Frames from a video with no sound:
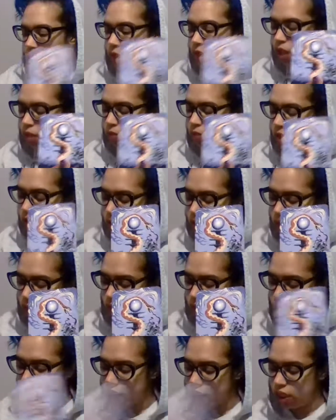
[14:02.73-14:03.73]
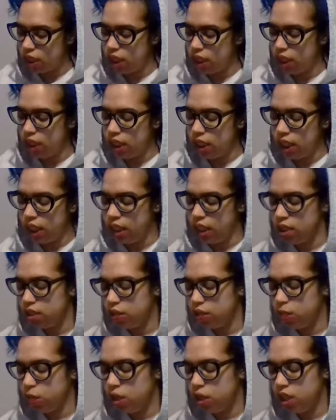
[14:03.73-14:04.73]
Cups in the reverse and then the Ace
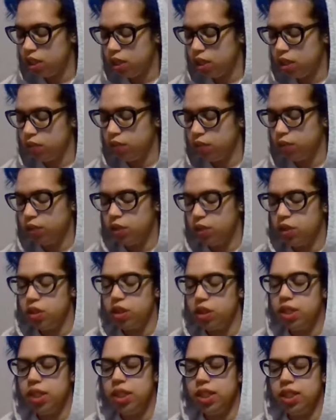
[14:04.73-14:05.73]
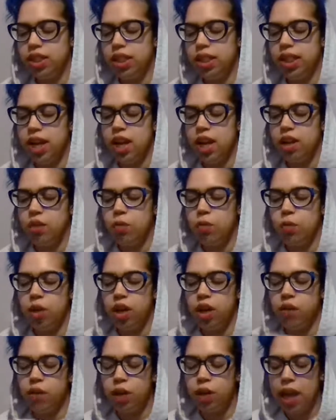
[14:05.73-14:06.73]
of Wands in the reverse is, again,
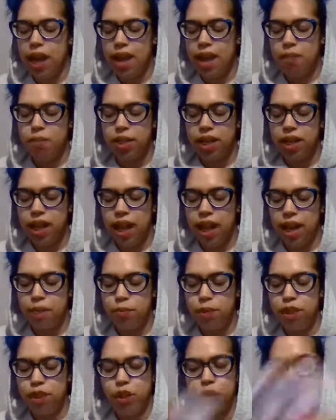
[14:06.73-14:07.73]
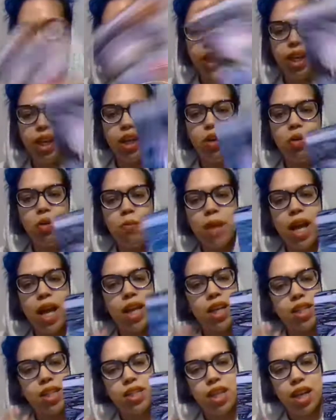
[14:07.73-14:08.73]
whatever happened, happened. You can't go
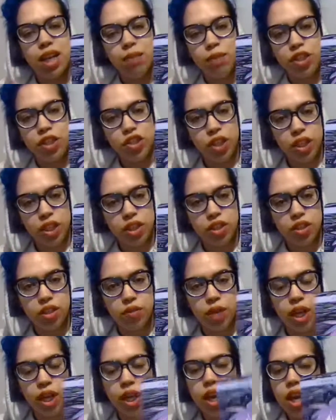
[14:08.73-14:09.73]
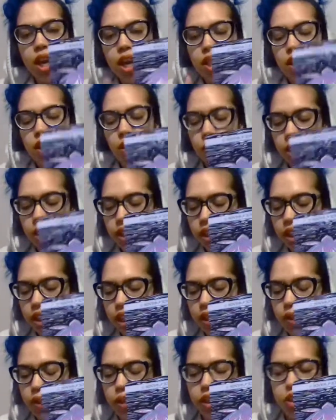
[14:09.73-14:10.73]
back in time and change it, right? The only thing
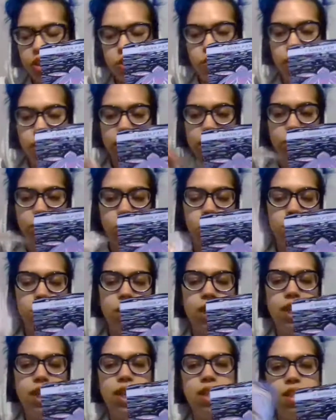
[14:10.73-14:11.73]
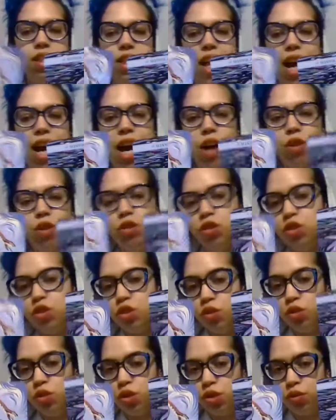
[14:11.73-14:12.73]
that you can do at the moment is how you
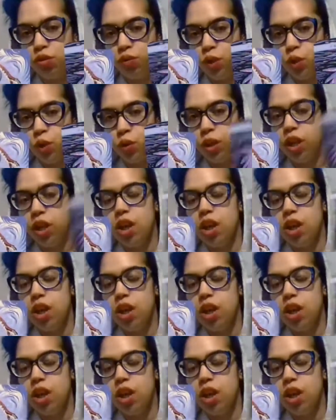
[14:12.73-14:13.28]
choose to view it.